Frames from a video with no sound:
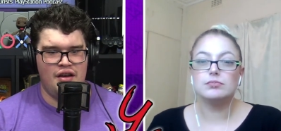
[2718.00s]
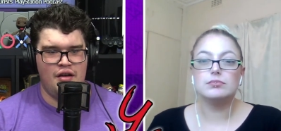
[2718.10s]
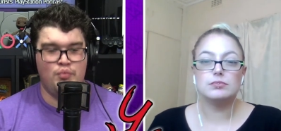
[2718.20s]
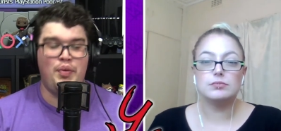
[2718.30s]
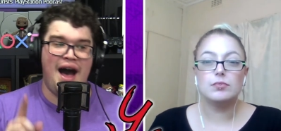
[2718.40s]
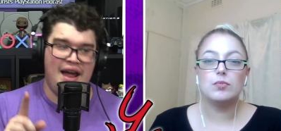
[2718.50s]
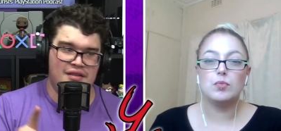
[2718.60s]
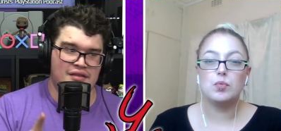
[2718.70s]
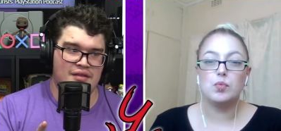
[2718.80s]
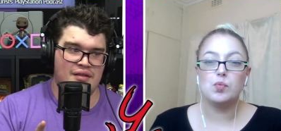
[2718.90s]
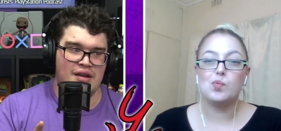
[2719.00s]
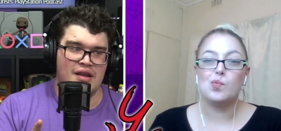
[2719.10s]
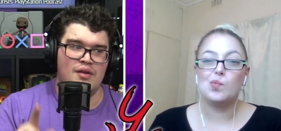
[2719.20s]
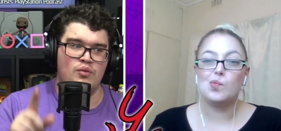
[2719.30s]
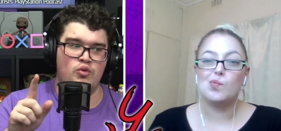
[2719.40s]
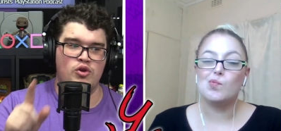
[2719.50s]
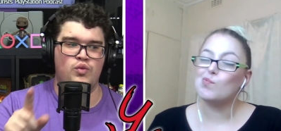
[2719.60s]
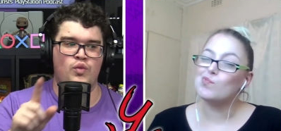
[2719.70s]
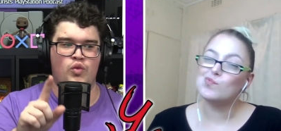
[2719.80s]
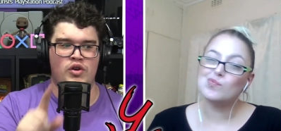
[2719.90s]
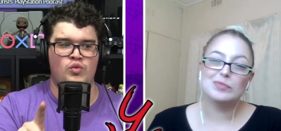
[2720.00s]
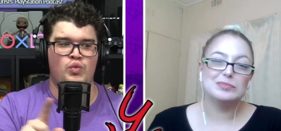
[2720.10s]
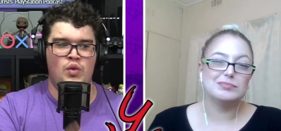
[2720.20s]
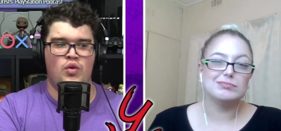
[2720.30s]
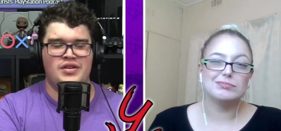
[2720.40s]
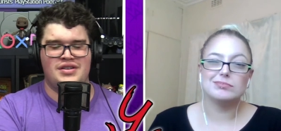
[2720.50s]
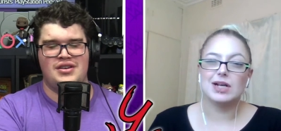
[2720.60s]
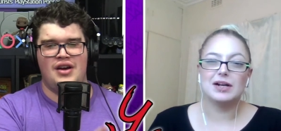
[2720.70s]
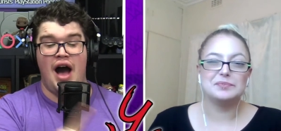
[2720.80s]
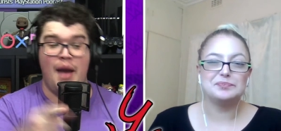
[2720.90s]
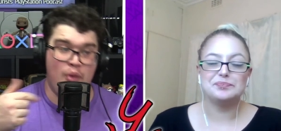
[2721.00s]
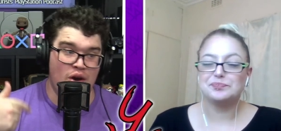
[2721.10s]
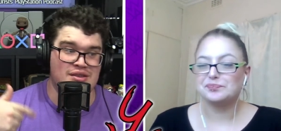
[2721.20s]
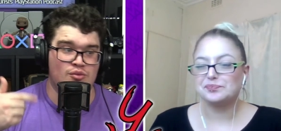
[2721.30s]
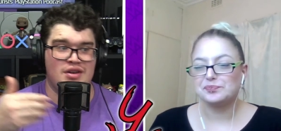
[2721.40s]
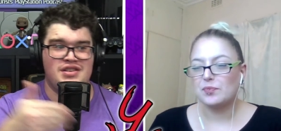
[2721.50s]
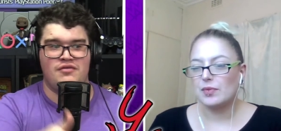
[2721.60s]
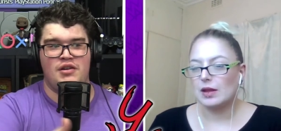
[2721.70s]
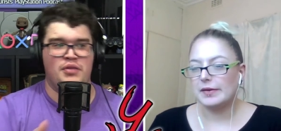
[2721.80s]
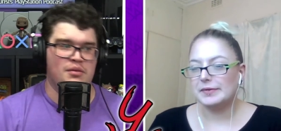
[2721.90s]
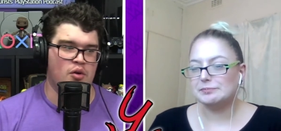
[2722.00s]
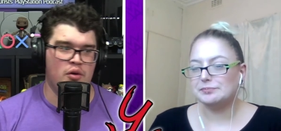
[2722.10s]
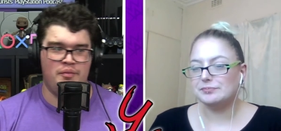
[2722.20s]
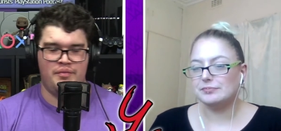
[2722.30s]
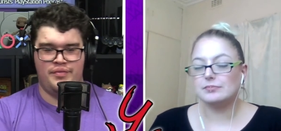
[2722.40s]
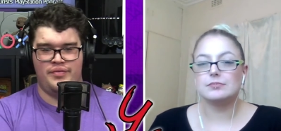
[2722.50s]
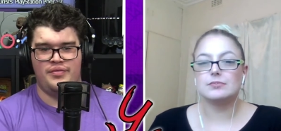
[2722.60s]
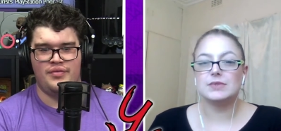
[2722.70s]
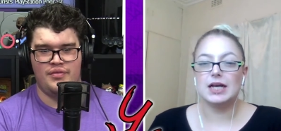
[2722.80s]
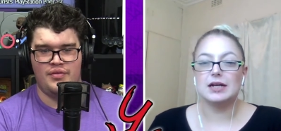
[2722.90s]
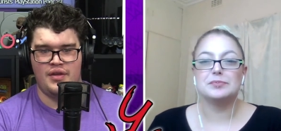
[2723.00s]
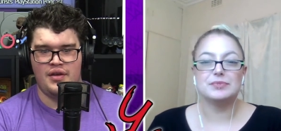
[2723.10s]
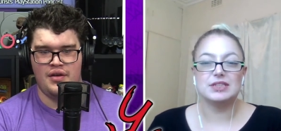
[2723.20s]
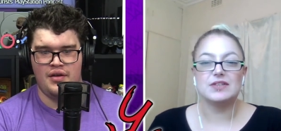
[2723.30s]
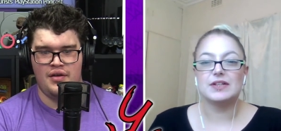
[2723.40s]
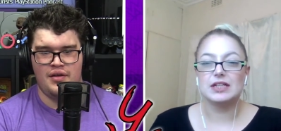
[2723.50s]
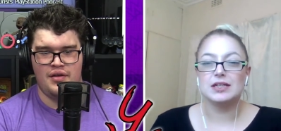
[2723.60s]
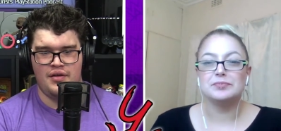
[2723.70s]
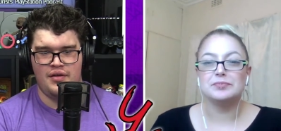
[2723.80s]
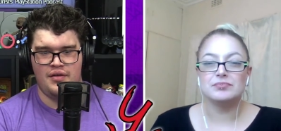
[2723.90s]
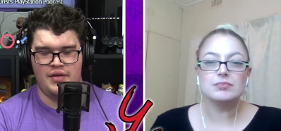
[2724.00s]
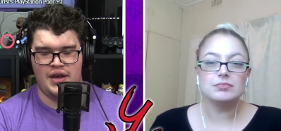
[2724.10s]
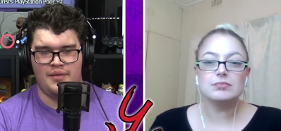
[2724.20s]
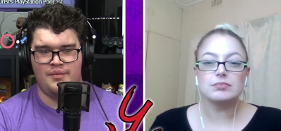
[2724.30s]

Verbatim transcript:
Speaker 1: But wouldn't we want to? I personally want to see Ripley more.
Speaker 2: Yeah, definitely.
Speaker 1: Yeah,